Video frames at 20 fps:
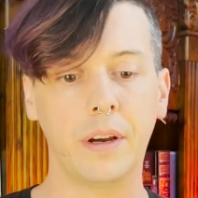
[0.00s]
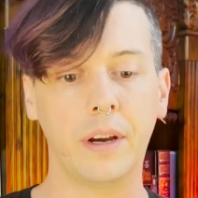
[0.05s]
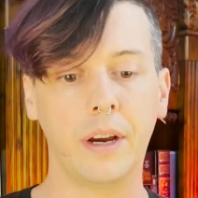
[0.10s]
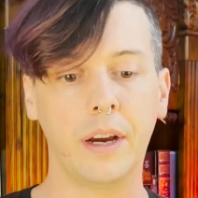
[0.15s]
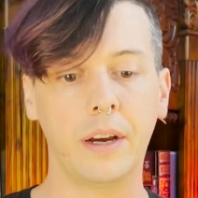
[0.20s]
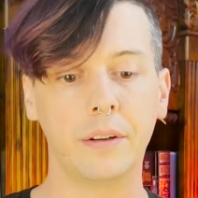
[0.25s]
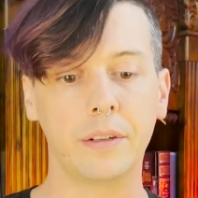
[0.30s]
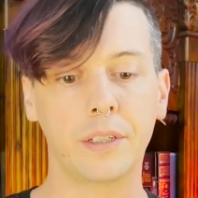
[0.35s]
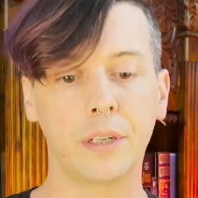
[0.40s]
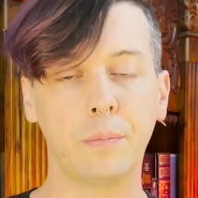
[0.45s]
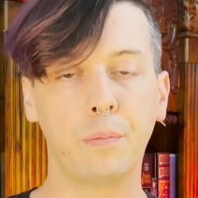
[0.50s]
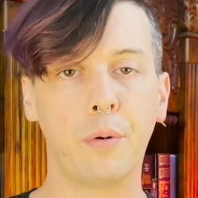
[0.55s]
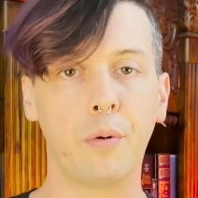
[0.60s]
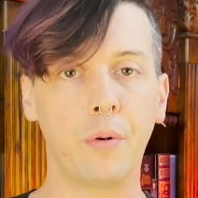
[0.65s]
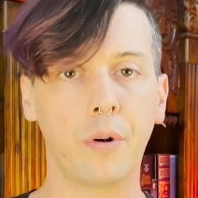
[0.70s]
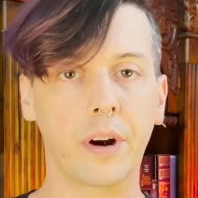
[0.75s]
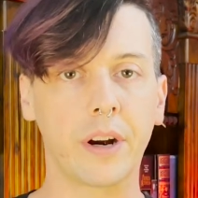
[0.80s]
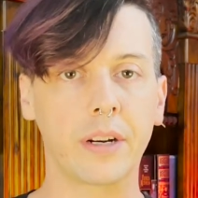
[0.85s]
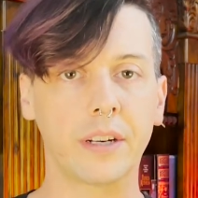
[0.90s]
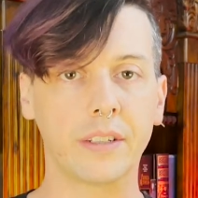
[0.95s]

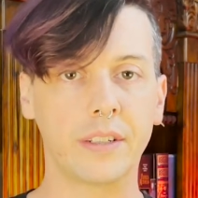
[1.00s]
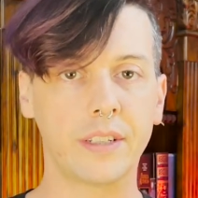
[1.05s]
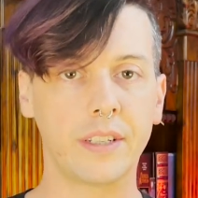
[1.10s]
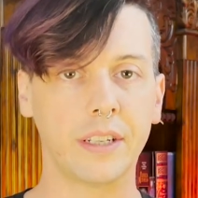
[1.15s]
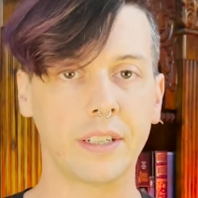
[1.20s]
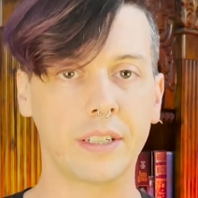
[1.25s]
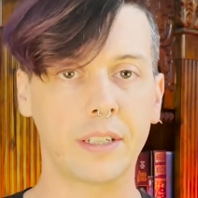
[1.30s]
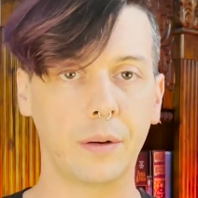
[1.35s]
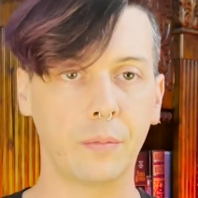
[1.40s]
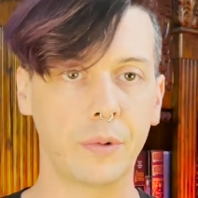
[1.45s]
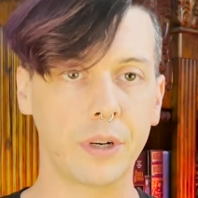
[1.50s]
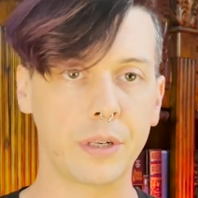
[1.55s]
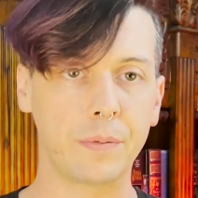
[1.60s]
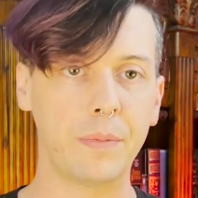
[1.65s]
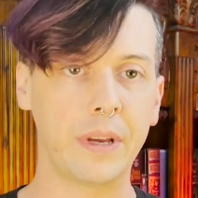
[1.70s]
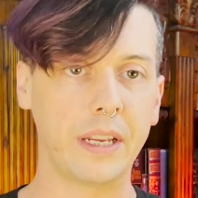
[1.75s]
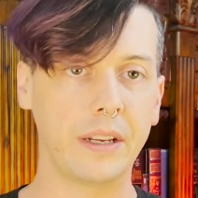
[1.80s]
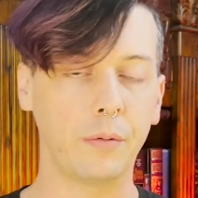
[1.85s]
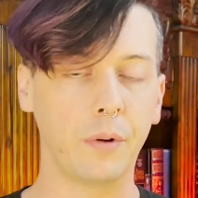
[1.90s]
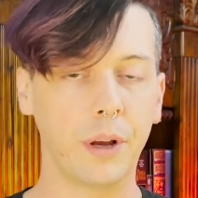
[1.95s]
support system, which
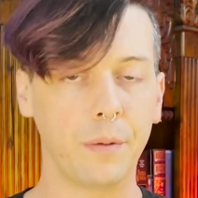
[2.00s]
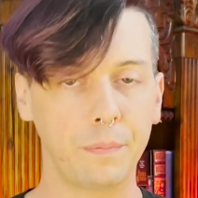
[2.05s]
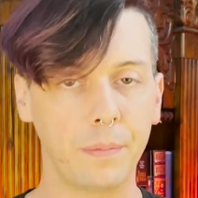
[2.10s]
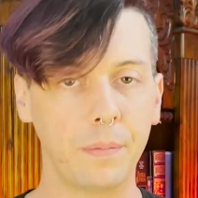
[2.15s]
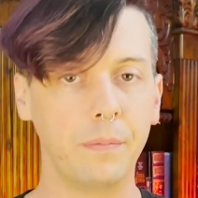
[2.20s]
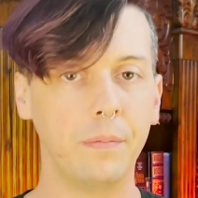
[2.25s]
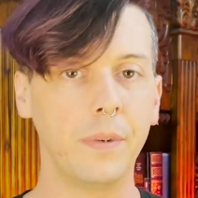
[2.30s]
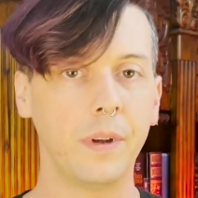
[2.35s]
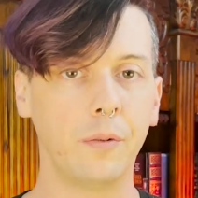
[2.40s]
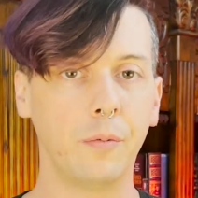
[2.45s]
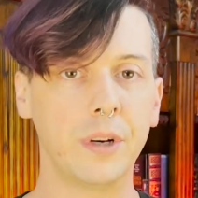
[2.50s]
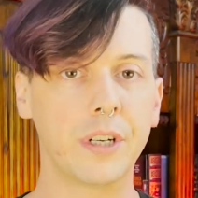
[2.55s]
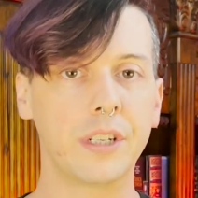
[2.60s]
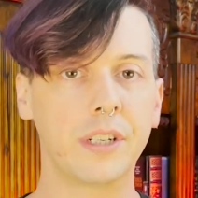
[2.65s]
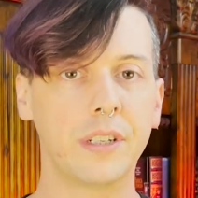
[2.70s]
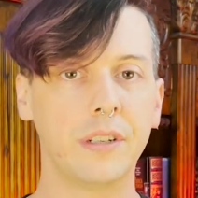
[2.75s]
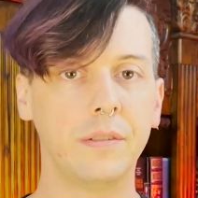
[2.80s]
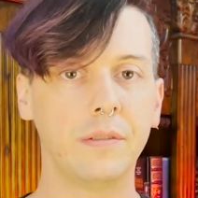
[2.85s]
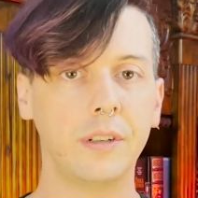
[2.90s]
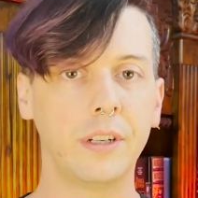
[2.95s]

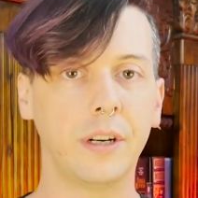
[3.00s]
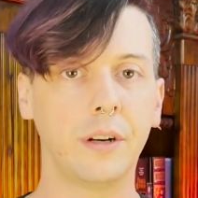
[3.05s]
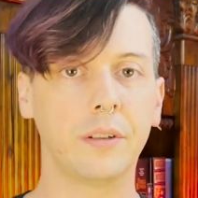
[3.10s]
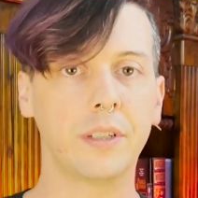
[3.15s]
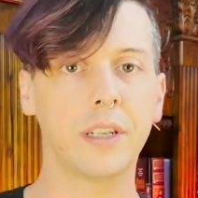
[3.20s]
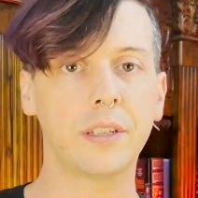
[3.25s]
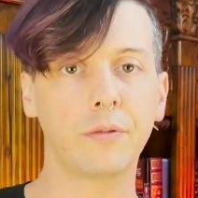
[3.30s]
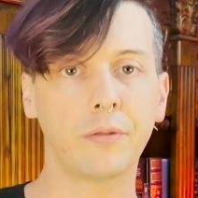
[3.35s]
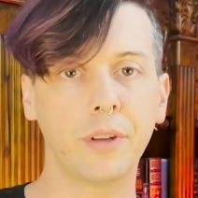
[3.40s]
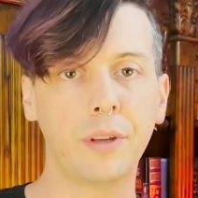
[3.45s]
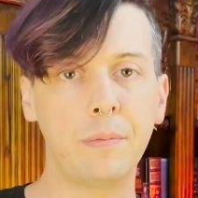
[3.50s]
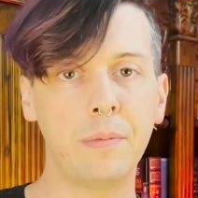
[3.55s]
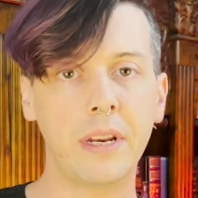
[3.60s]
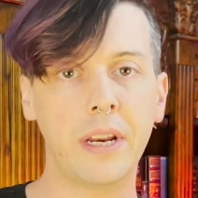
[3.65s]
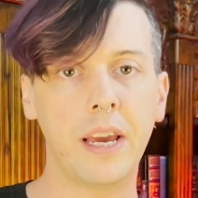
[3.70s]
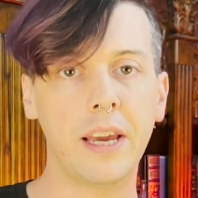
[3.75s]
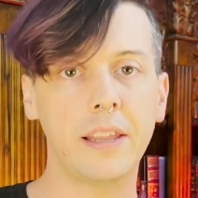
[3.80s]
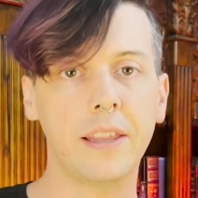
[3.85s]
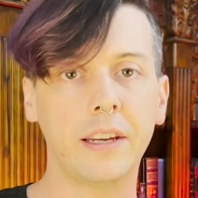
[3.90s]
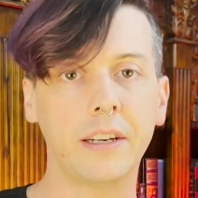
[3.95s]
it doesn't really mean
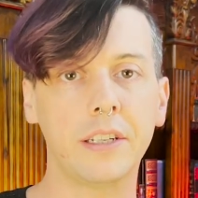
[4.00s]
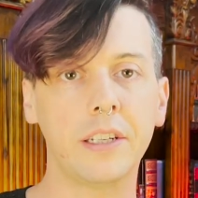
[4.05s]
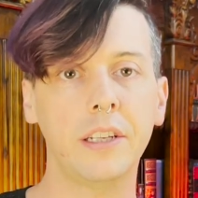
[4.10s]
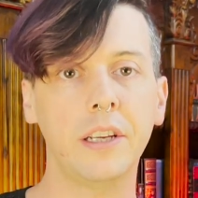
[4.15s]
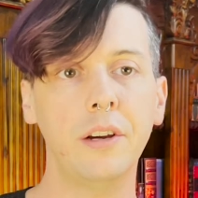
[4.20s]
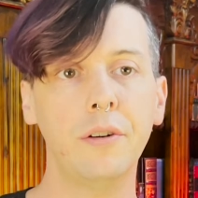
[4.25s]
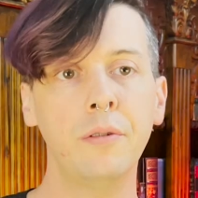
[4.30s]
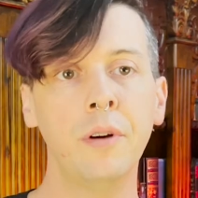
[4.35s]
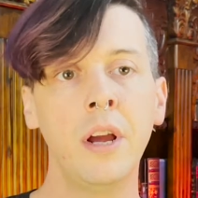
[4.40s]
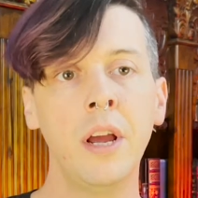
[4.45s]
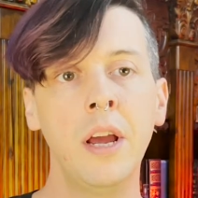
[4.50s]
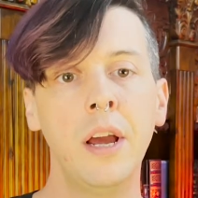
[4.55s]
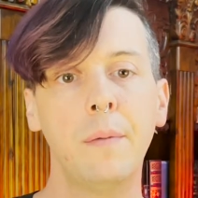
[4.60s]
anything to you,